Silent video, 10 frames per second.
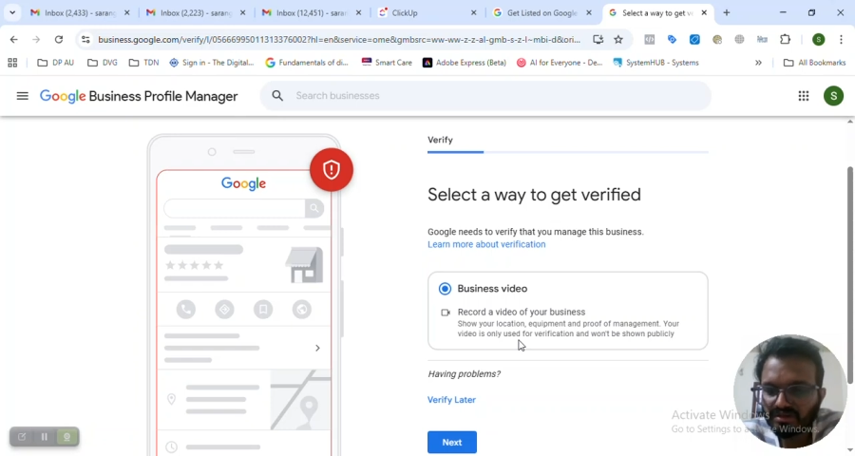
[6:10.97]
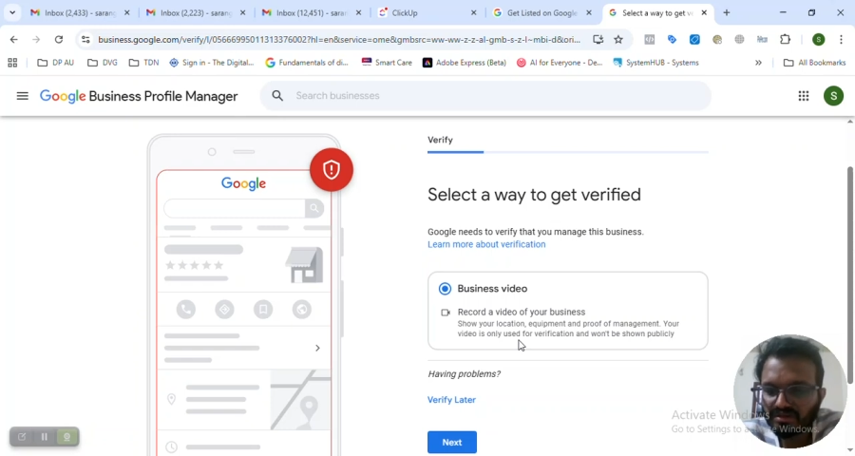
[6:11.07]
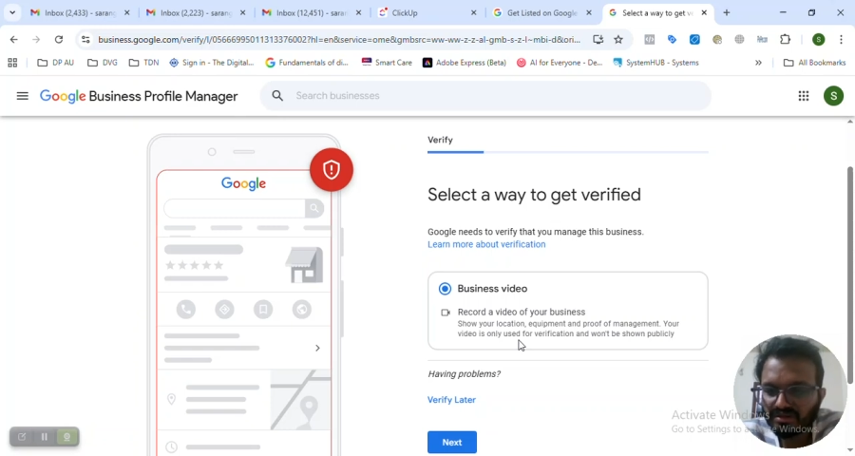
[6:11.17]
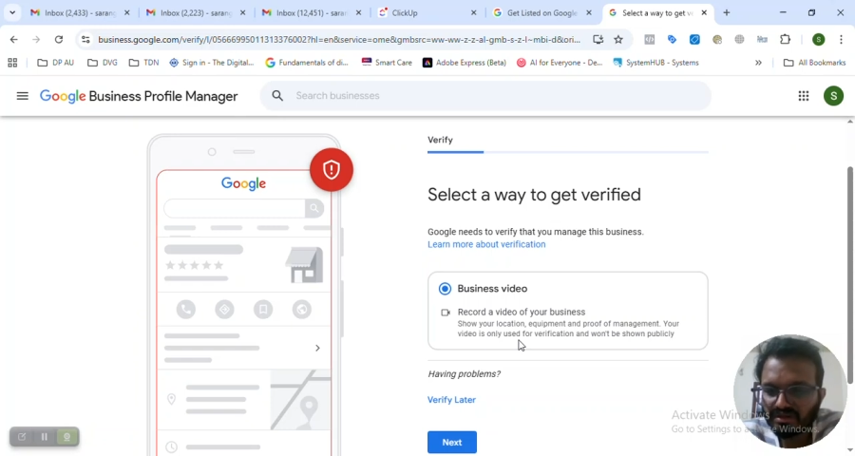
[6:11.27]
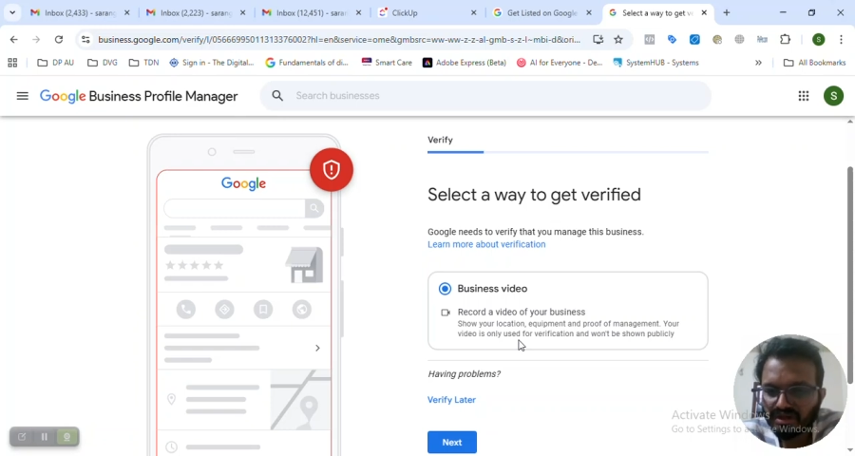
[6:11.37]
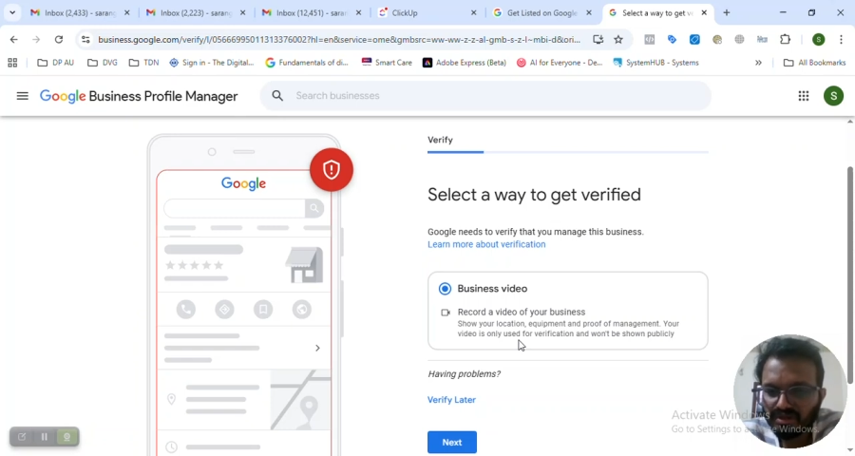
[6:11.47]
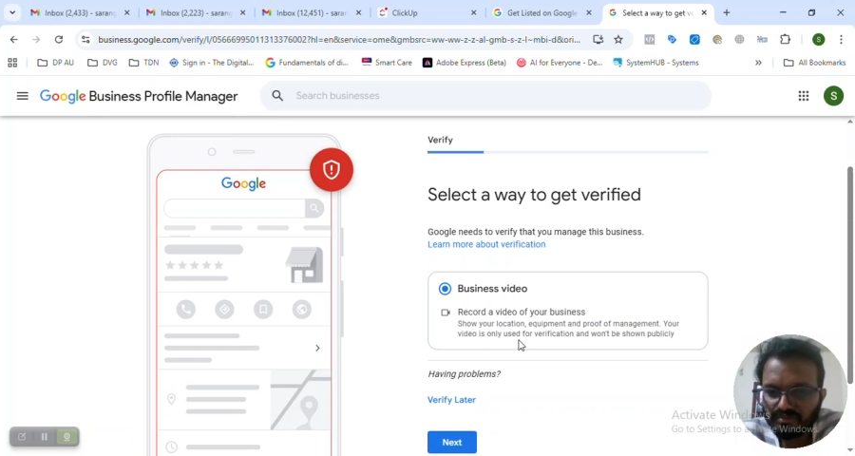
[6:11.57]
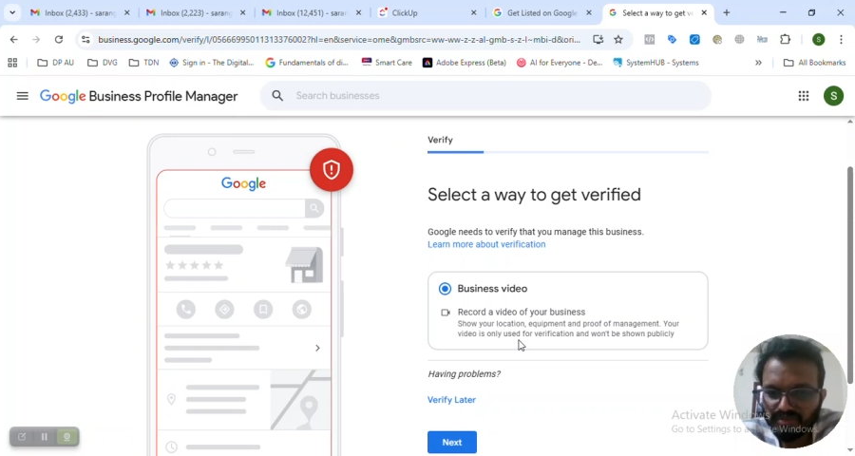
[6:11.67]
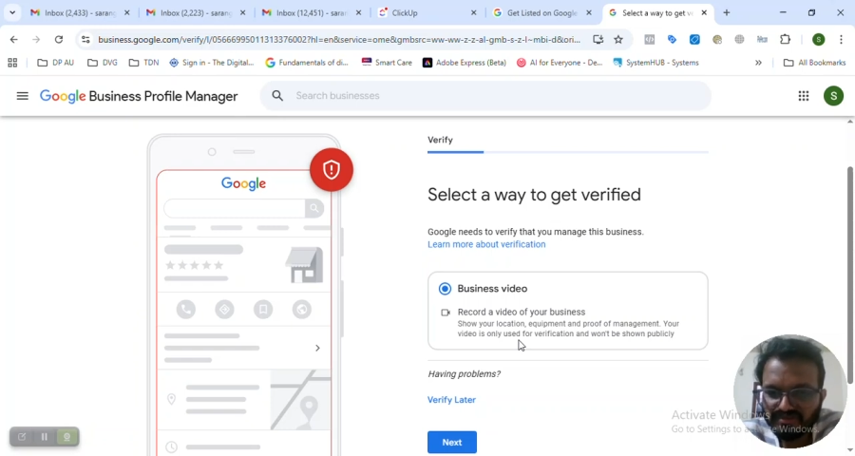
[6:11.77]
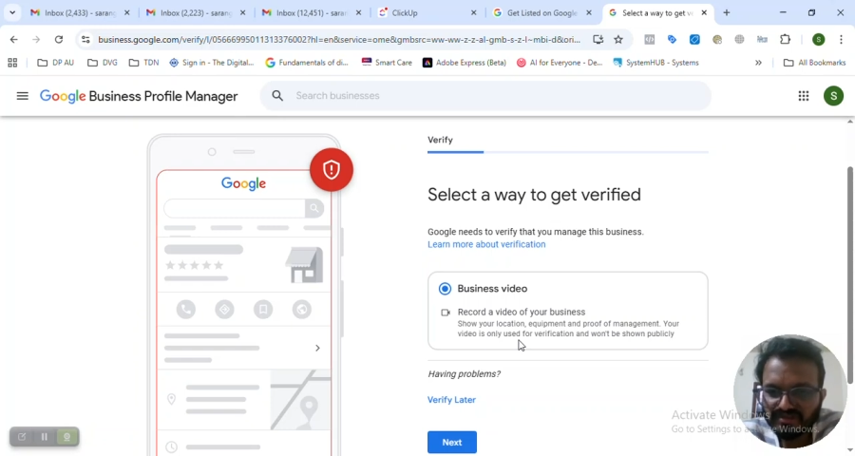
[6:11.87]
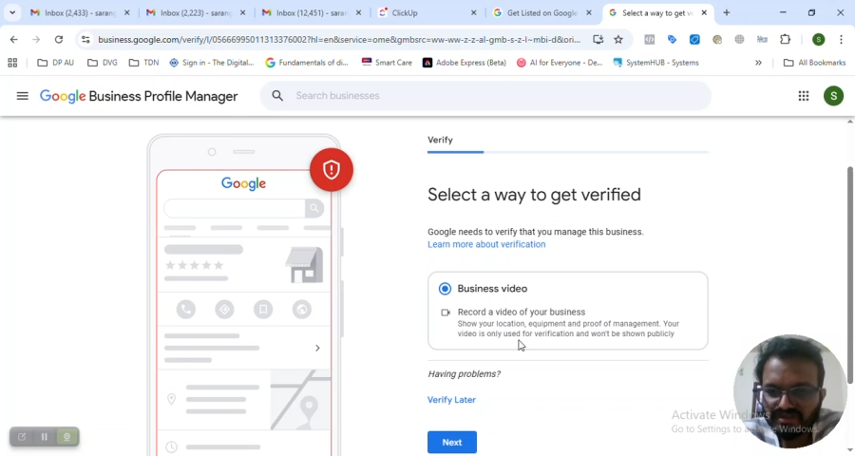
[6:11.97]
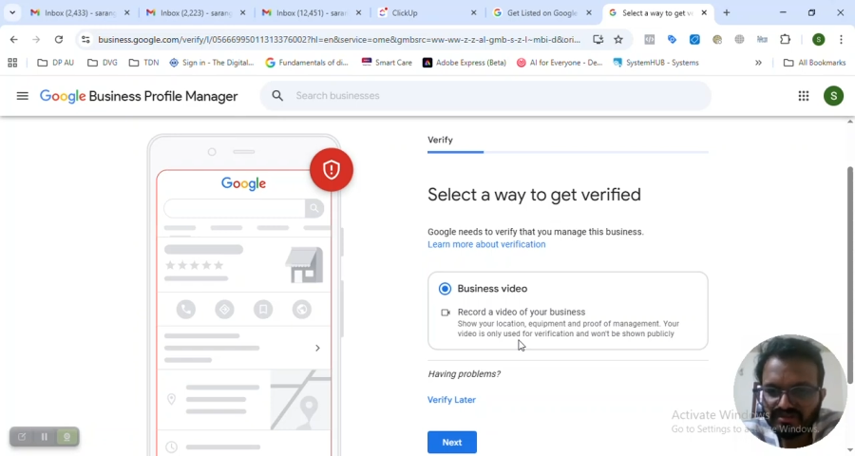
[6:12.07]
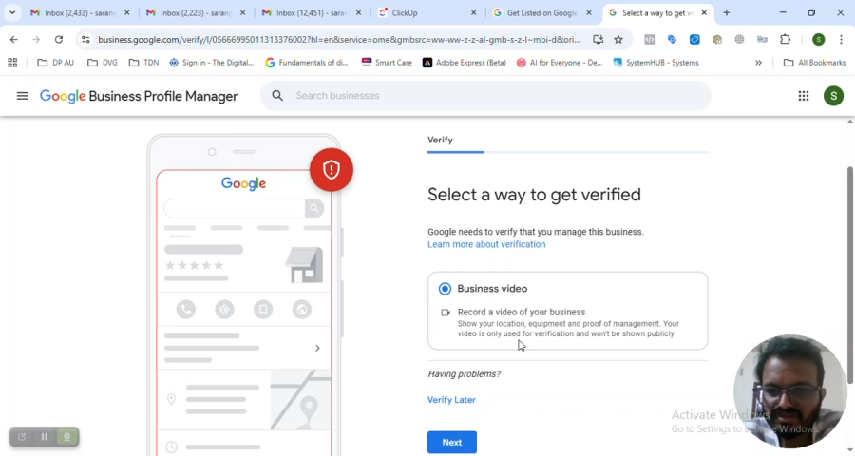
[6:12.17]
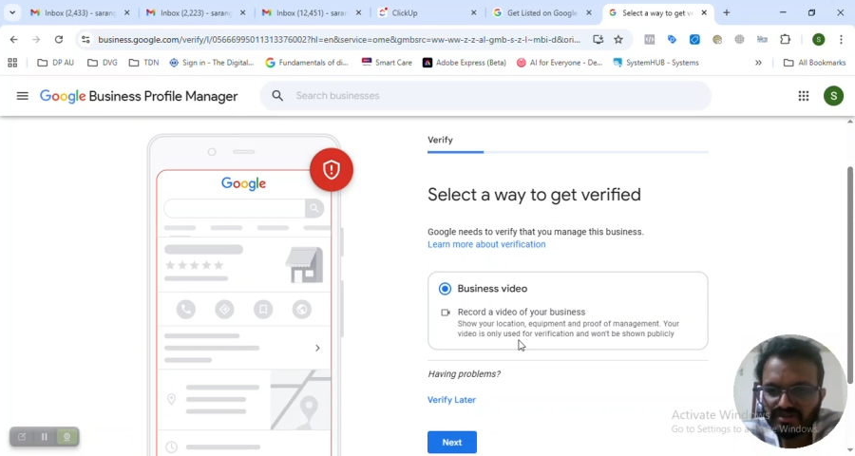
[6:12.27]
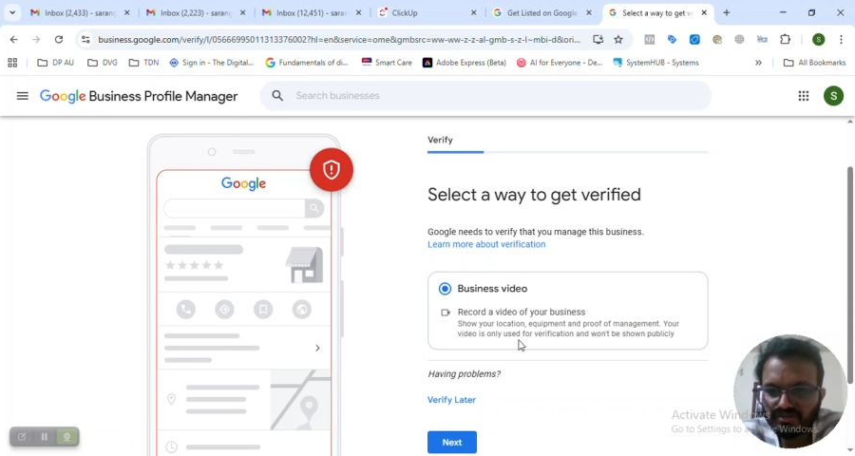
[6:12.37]
business
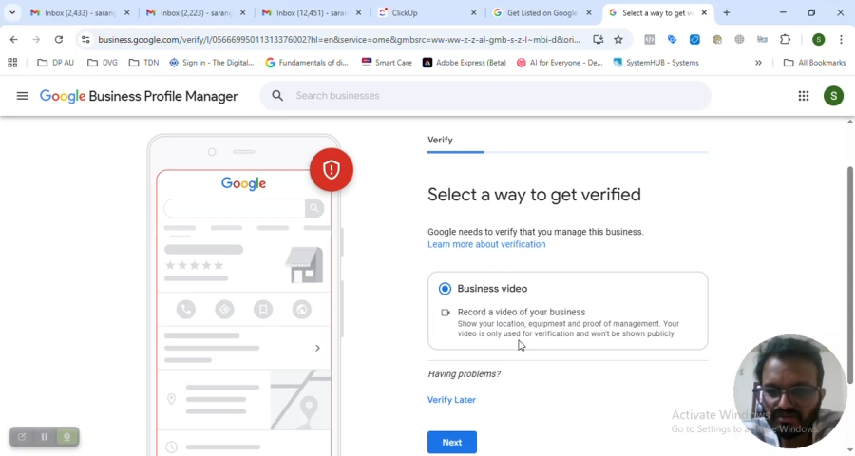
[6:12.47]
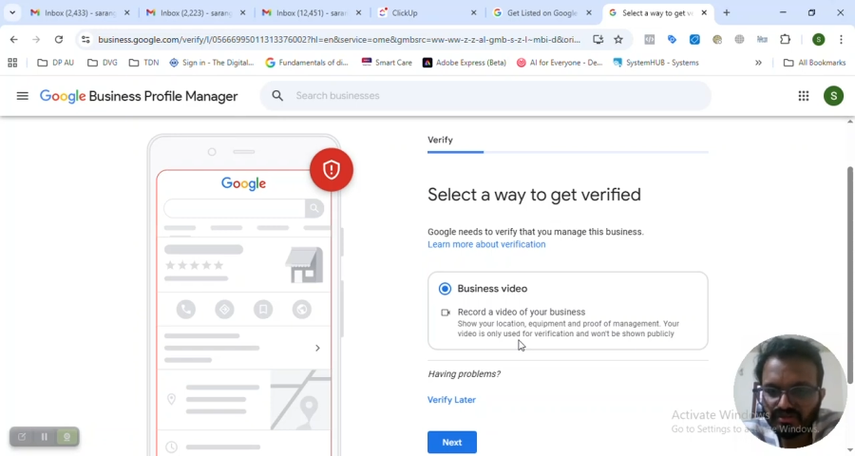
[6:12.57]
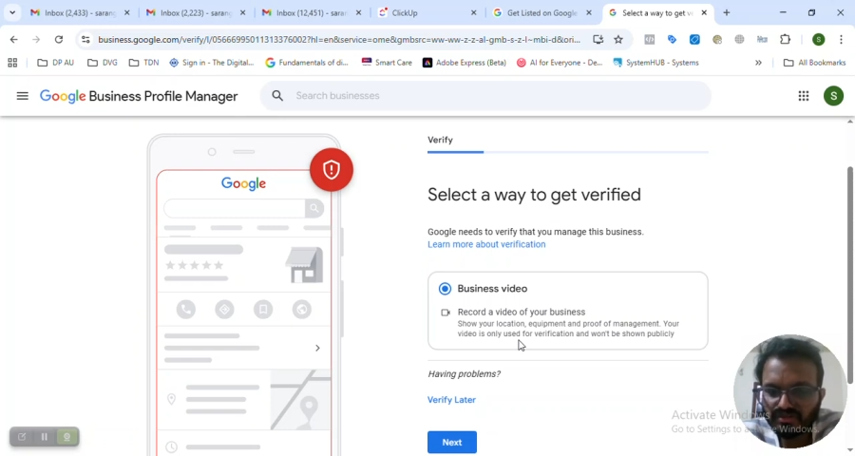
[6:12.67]
what we are